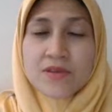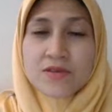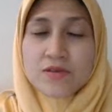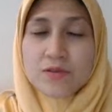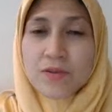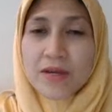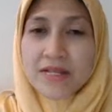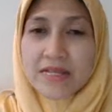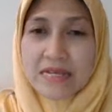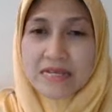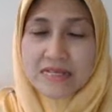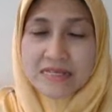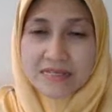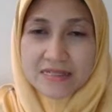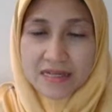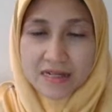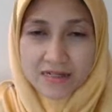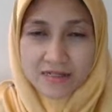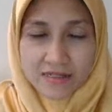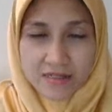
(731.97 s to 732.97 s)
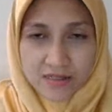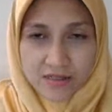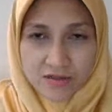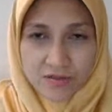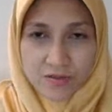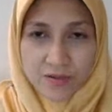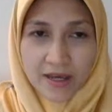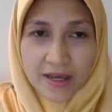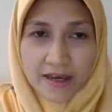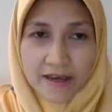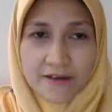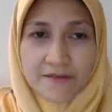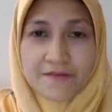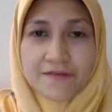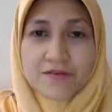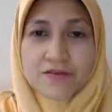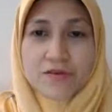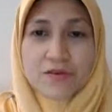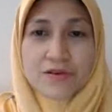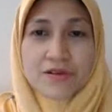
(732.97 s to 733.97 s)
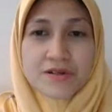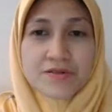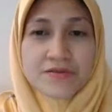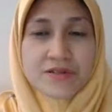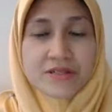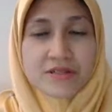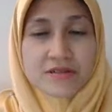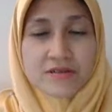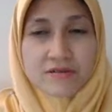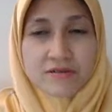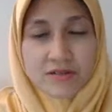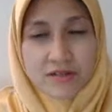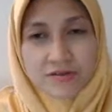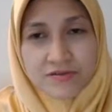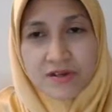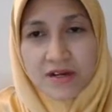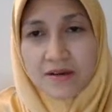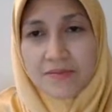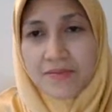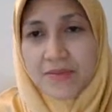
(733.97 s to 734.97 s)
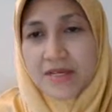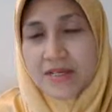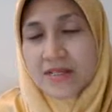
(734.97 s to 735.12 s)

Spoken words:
So when they started to have tolerance to the drug,